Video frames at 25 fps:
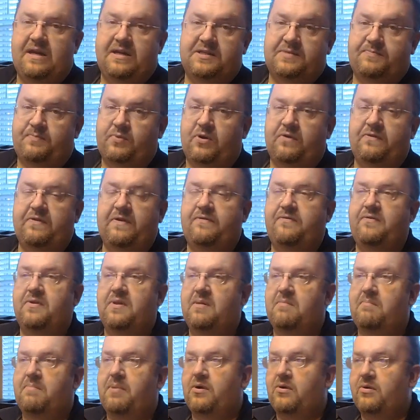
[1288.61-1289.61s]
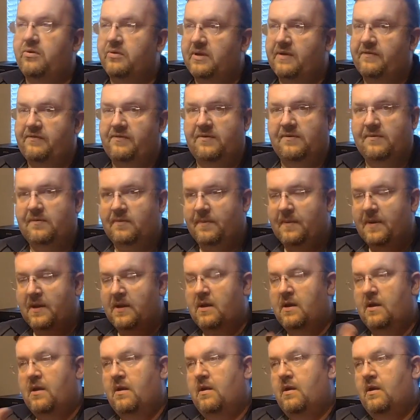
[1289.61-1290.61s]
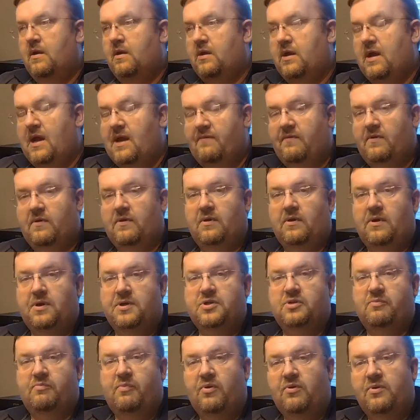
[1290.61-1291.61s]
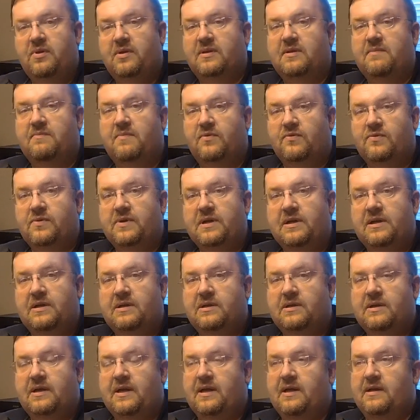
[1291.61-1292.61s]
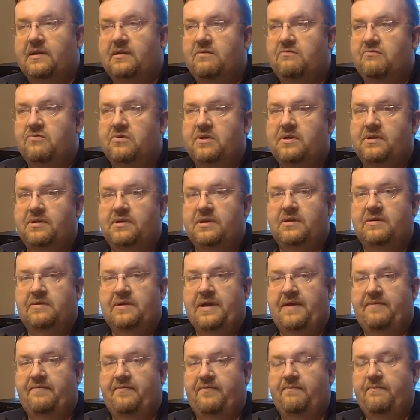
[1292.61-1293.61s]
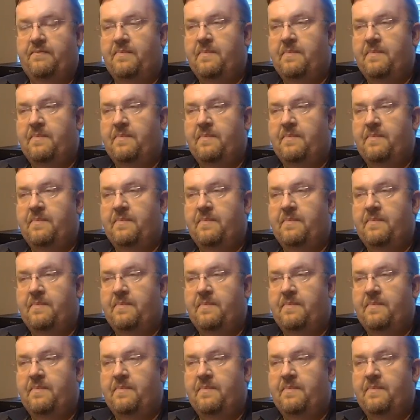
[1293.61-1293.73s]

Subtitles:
It's perfect for the boat. If you have a larger boat at the marina and you want to